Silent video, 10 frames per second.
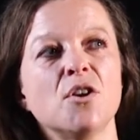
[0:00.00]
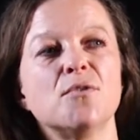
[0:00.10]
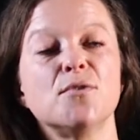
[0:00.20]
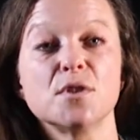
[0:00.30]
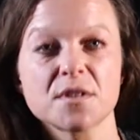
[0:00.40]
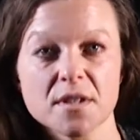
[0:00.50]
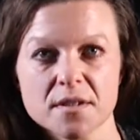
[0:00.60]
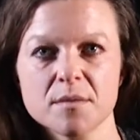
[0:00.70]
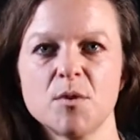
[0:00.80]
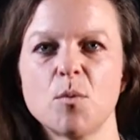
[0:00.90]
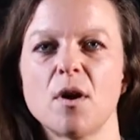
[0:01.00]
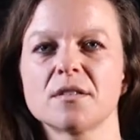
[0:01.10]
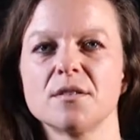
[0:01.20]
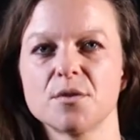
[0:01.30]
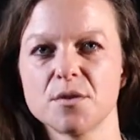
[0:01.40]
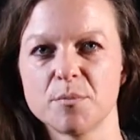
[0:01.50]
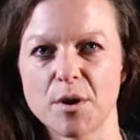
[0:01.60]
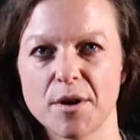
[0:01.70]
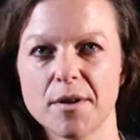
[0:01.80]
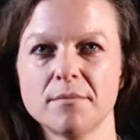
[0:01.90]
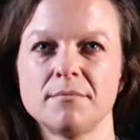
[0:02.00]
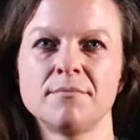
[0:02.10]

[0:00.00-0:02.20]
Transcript: First customer walks into the bar